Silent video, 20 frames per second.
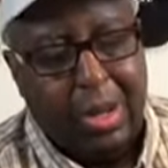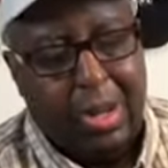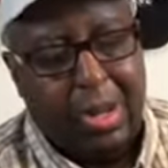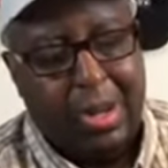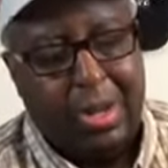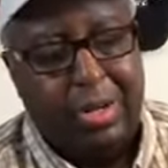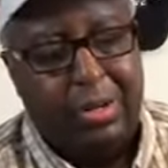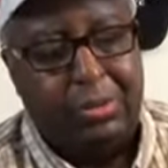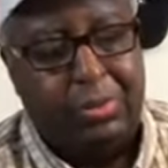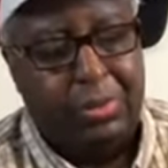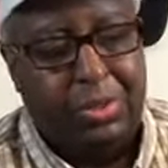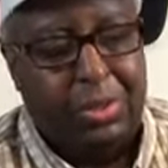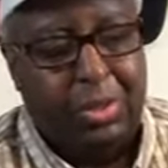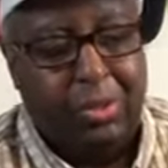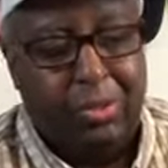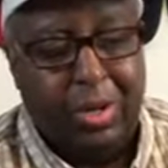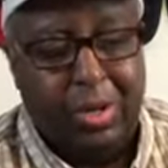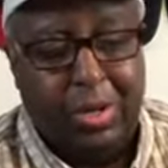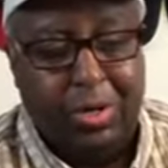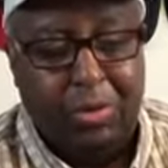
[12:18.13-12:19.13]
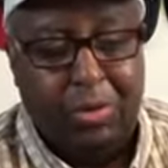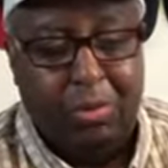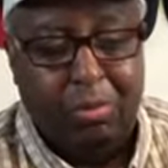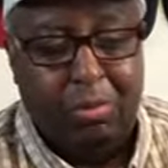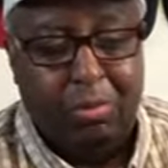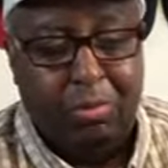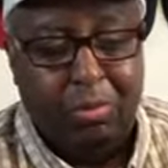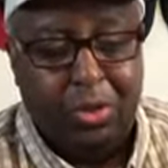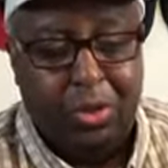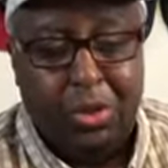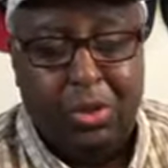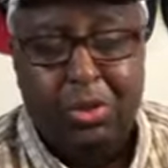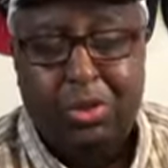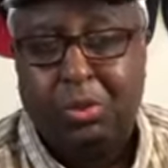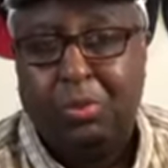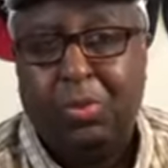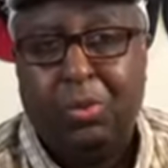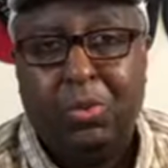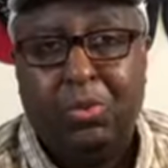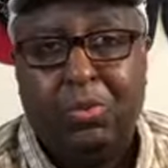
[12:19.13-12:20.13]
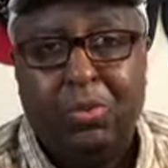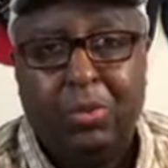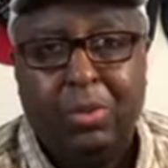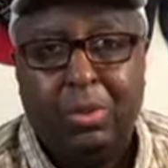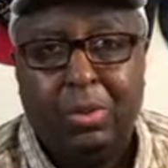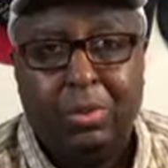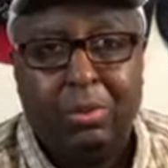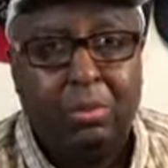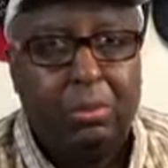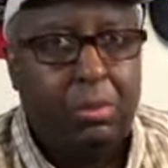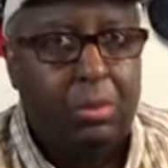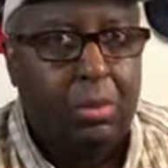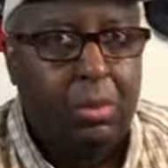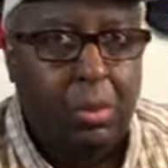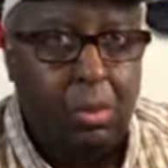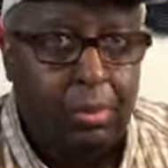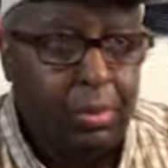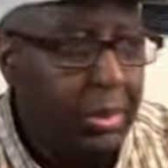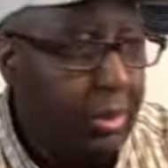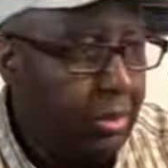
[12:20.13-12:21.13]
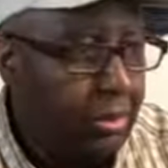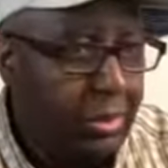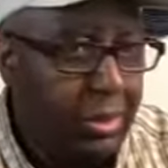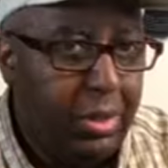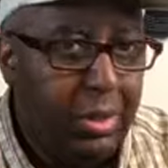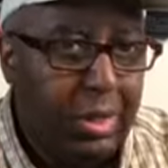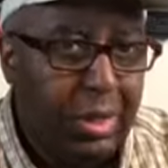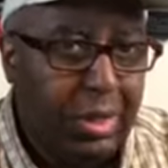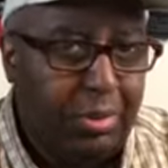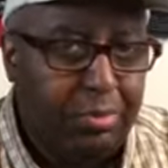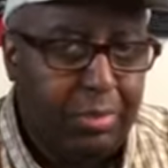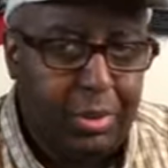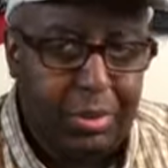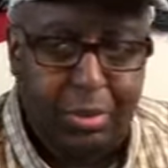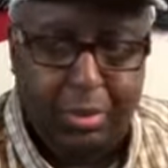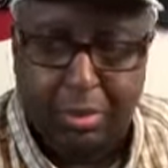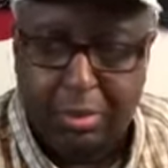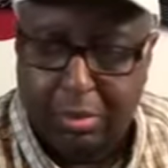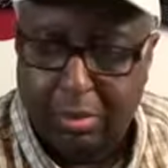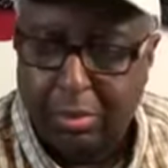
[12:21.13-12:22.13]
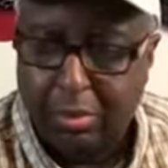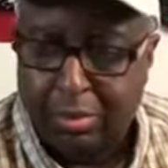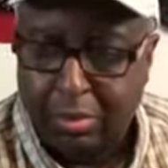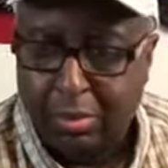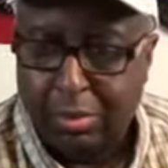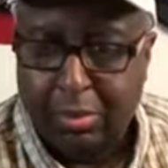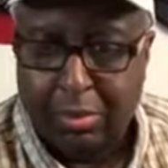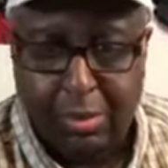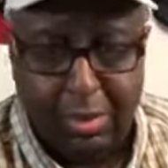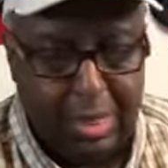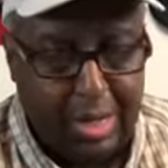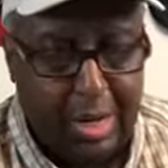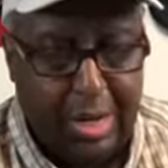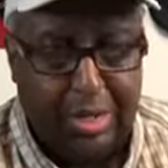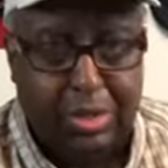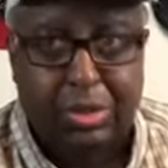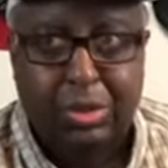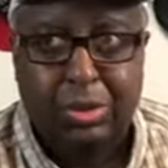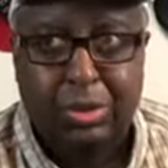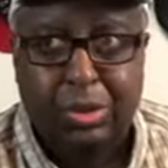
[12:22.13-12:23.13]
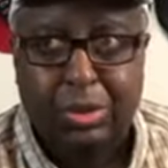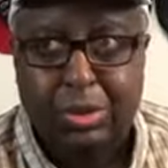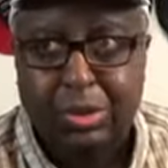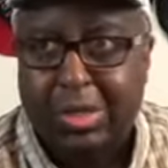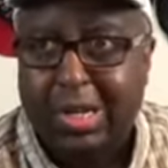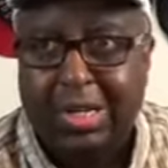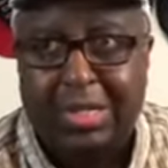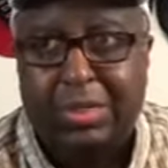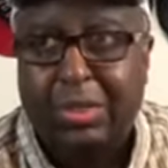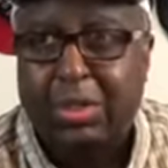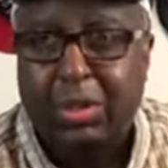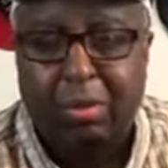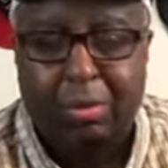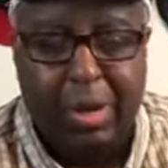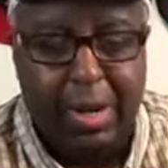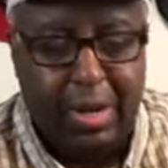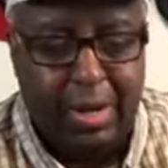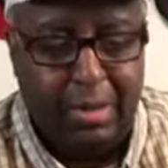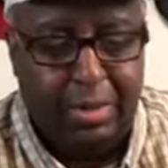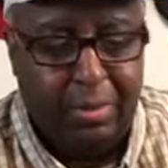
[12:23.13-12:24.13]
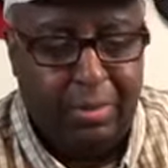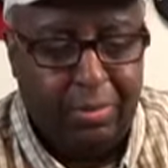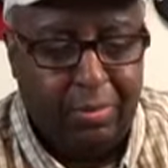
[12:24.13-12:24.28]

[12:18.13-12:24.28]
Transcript: I don't see why they don't charge more for it. I hope they don't hear that, but they actually could, and I'd still buy it.